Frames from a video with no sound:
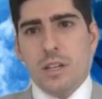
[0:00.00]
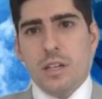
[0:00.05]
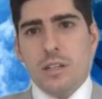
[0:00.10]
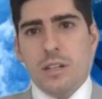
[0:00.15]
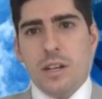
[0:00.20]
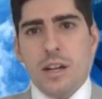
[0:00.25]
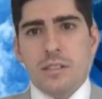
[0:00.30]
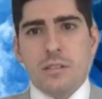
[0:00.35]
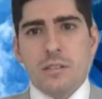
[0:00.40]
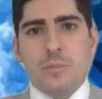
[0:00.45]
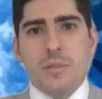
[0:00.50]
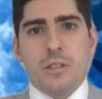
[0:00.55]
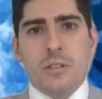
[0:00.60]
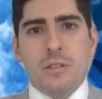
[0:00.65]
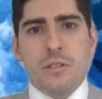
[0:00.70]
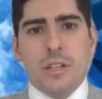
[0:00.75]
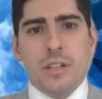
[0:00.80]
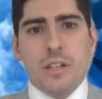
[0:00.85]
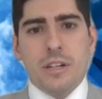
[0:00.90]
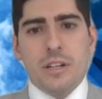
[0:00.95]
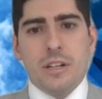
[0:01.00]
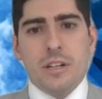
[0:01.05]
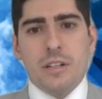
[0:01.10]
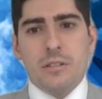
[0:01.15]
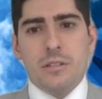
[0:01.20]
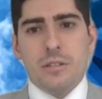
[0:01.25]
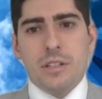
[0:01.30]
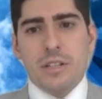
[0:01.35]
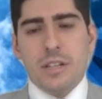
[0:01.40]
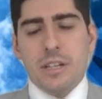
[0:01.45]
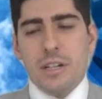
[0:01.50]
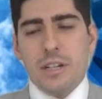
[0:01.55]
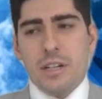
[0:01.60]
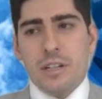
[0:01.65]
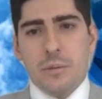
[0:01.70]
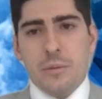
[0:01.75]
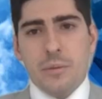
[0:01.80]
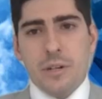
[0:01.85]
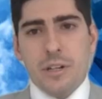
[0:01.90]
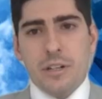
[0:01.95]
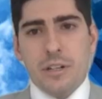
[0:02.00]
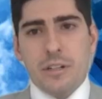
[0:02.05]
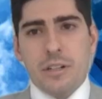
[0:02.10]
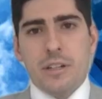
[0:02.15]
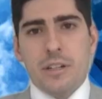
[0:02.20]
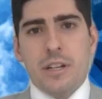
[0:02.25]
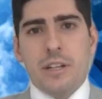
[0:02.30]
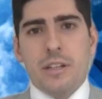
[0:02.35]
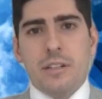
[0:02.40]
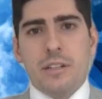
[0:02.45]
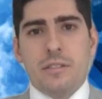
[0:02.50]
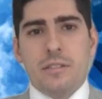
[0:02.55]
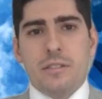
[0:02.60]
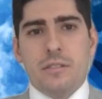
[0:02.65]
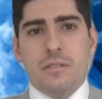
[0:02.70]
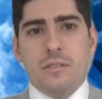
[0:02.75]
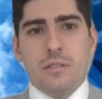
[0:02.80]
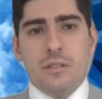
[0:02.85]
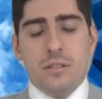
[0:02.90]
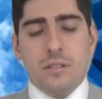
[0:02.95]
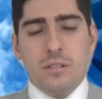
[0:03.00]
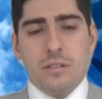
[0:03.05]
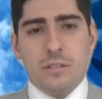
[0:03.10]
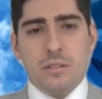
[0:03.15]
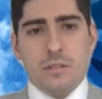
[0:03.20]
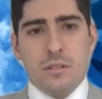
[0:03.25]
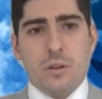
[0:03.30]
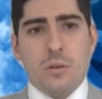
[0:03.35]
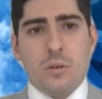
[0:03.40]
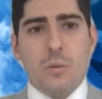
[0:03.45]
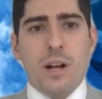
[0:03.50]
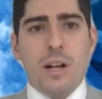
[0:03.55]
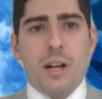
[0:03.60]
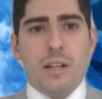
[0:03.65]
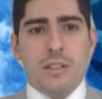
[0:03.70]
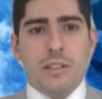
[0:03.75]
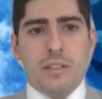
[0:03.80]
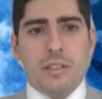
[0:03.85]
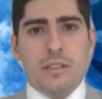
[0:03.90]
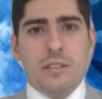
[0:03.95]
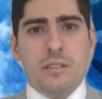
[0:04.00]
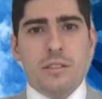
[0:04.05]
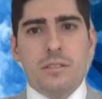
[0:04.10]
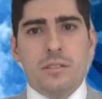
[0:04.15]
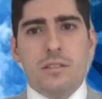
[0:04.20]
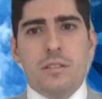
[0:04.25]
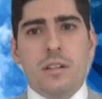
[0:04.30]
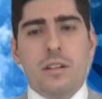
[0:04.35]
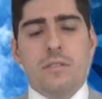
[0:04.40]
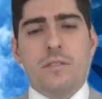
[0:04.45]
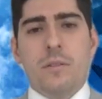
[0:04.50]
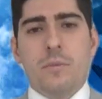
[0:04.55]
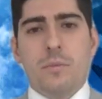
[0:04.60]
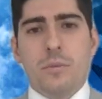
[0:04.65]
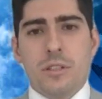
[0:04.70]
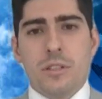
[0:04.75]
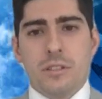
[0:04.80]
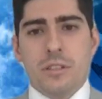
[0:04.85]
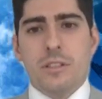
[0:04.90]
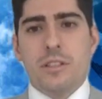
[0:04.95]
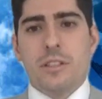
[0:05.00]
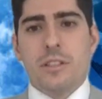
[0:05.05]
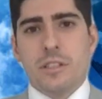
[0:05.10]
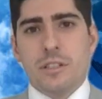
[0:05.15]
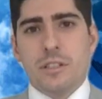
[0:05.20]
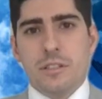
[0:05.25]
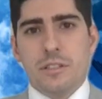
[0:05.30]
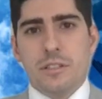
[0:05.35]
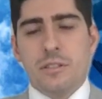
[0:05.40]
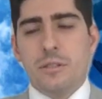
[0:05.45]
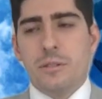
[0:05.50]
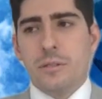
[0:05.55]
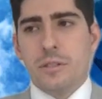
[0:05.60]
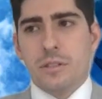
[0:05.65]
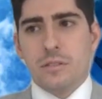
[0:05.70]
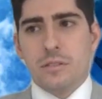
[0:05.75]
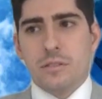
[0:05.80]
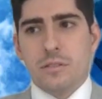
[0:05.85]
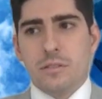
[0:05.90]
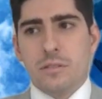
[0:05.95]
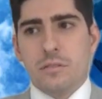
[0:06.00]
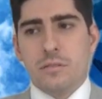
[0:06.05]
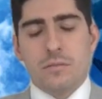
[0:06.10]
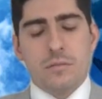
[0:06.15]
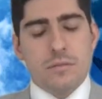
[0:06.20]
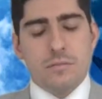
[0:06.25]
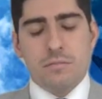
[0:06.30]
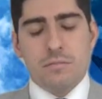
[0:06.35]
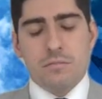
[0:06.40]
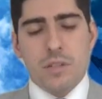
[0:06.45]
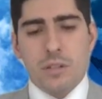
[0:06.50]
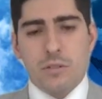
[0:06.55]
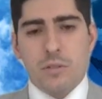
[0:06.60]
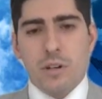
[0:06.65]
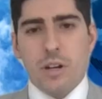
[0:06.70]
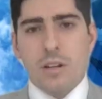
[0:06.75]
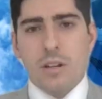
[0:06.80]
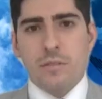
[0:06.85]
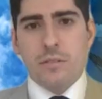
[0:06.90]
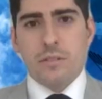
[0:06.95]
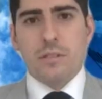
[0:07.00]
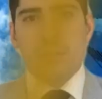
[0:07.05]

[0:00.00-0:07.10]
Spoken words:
not something you can get anywhere. And the quality of the work that you're going to do is unrivaled.